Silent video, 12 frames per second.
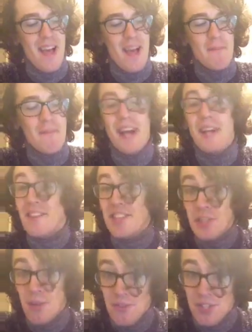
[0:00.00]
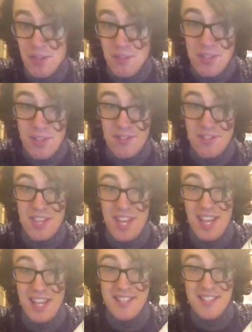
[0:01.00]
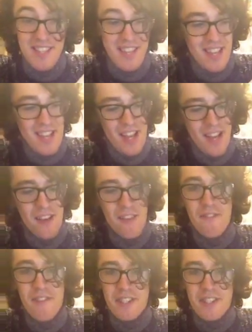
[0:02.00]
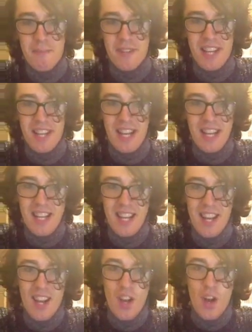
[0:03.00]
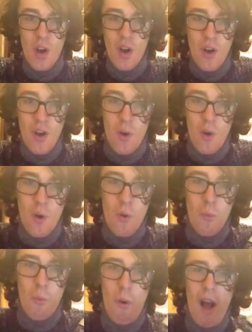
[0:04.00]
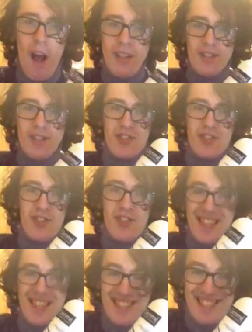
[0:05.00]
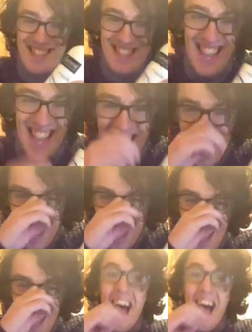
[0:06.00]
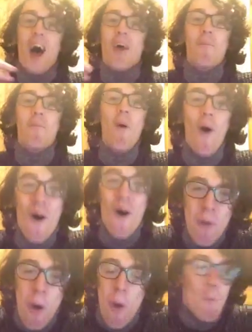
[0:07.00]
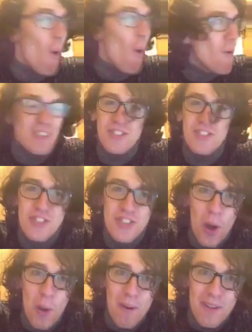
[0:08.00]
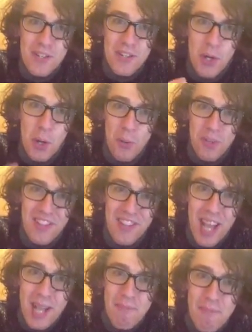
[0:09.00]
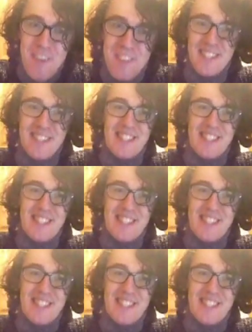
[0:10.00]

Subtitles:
Anyway, this also contains vitamin E. Wow, that's strange. War is so much a cooler name for it than